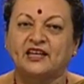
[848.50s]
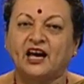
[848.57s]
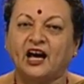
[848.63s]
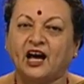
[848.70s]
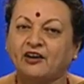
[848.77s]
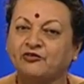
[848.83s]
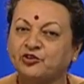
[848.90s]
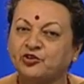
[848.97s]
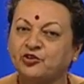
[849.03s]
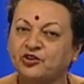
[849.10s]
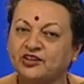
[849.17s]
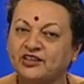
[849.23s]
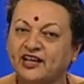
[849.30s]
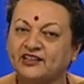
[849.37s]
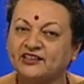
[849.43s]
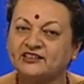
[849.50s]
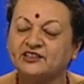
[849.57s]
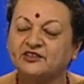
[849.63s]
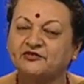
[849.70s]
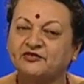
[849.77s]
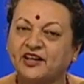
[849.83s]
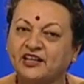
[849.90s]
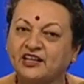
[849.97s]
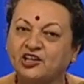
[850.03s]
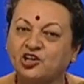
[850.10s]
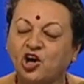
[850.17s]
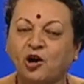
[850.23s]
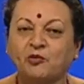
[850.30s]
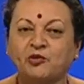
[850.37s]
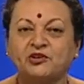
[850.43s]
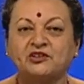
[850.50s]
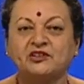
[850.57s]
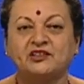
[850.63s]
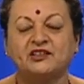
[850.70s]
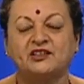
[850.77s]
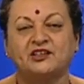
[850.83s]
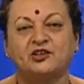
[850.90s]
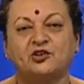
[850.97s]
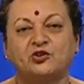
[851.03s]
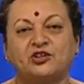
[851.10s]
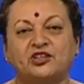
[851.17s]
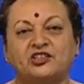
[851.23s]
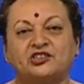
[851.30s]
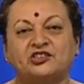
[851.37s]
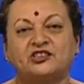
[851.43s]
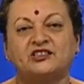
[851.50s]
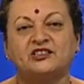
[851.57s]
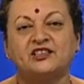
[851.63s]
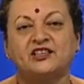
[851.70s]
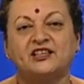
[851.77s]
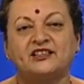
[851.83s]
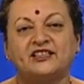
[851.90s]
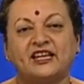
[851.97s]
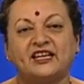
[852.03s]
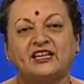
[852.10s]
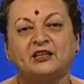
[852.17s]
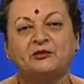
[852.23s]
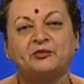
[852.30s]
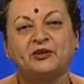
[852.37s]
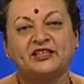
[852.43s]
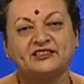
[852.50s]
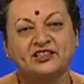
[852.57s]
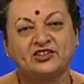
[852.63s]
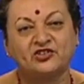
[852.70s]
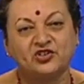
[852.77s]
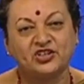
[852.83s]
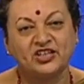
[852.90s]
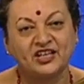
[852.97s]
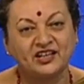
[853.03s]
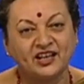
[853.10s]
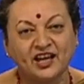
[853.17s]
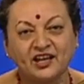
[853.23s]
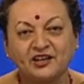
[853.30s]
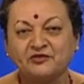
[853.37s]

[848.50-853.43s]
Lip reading: After all, that is a very common collision taking place in real life.